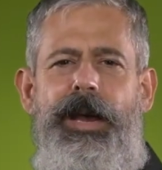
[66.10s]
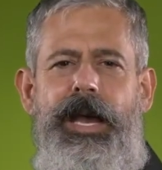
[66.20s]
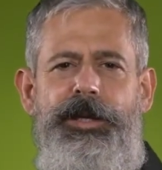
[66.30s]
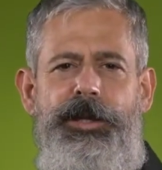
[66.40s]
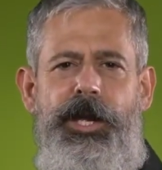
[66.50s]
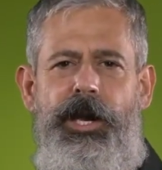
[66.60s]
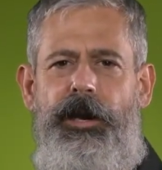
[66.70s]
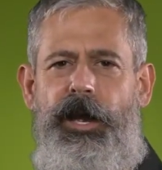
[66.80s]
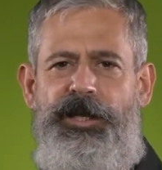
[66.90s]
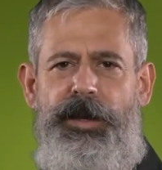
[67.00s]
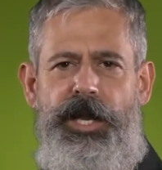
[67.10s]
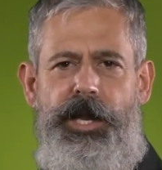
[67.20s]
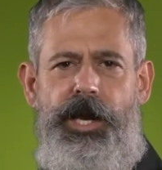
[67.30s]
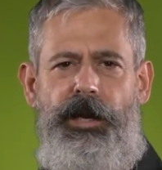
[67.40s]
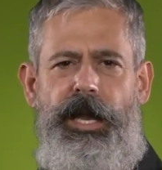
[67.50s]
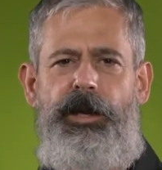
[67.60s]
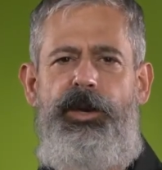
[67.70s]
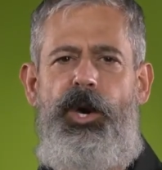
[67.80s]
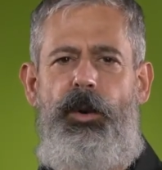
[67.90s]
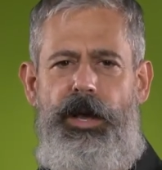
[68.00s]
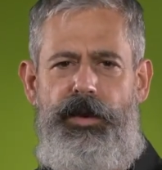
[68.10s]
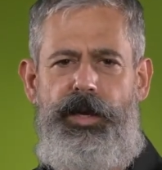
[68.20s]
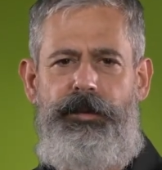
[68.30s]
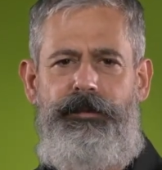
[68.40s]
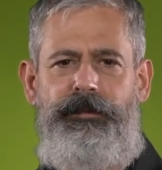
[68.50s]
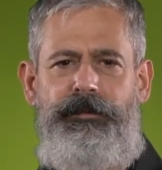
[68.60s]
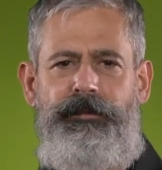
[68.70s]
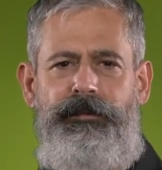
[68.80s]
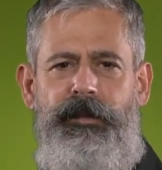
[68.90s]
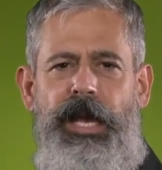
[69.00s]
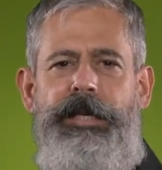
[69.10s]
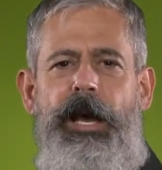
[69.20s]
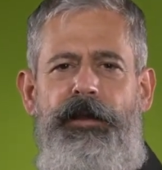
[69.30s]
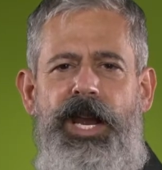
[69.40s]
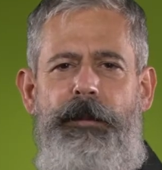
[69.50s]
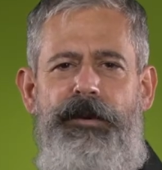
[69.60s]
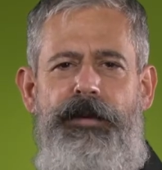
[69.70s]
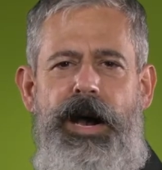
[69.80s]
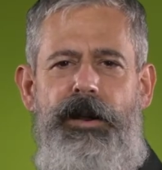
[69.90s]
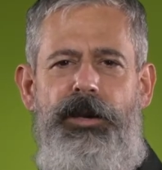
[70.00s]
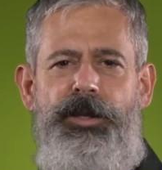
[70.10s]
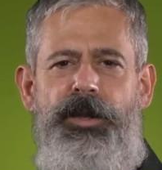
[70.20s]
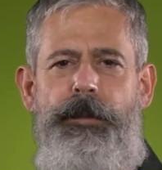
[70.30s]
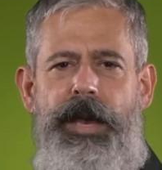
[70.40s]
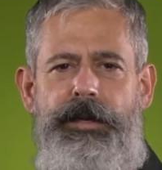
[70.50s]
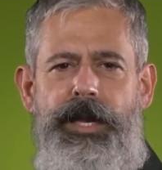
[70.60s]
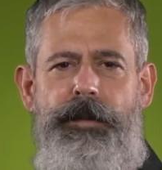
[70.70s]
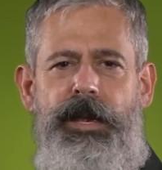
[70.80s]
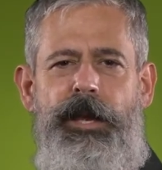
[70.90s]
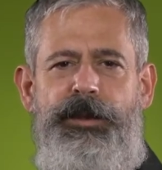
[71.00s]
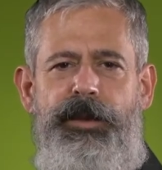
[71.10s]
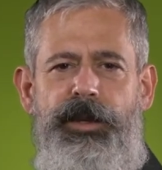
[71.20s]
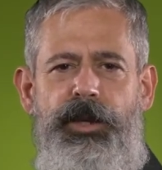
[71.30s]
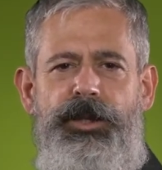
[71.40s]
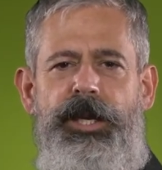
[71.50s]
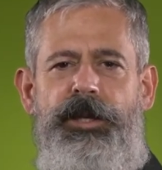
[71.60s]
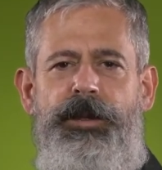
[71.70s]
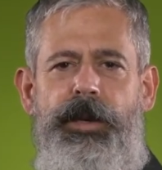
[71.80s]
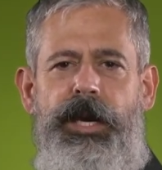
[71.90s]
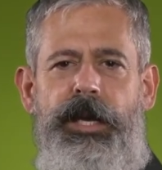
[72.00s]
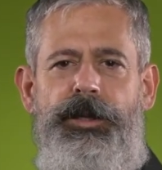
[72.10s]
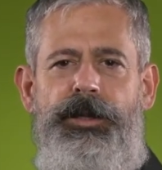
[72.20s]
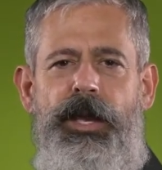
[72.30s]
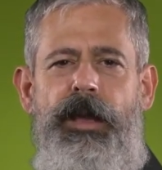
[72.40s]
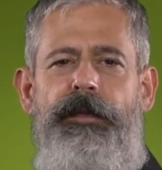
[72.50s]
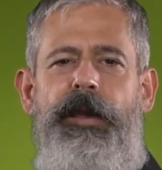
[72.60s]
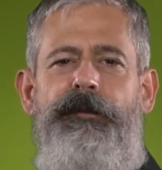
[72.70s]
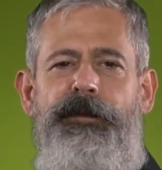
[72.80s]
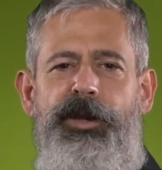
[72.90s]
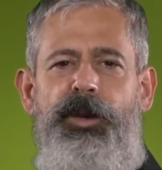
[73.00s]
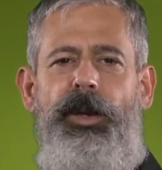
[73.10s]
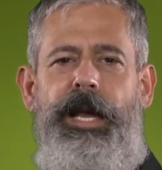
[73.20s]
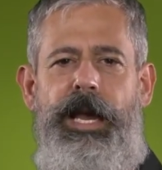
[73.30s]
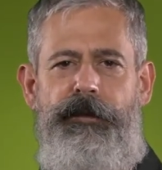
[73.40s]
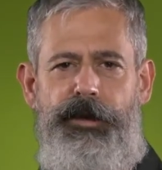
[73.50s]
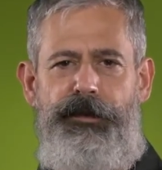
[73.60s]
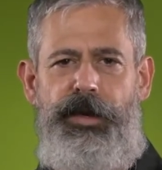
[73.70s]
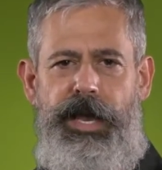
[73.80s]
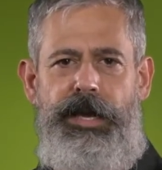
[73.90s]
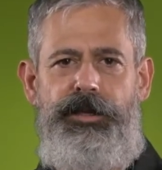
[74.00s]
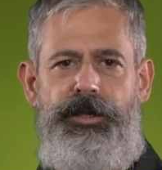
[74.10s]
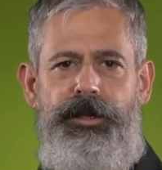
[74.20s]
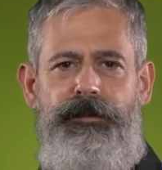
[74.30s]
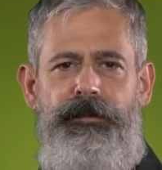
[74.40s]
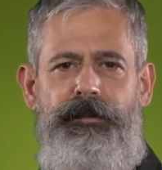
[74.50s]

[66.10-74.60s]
past year has been a year like no other. As healthcare providers, the pandemic has produced an experience that few will ever forget.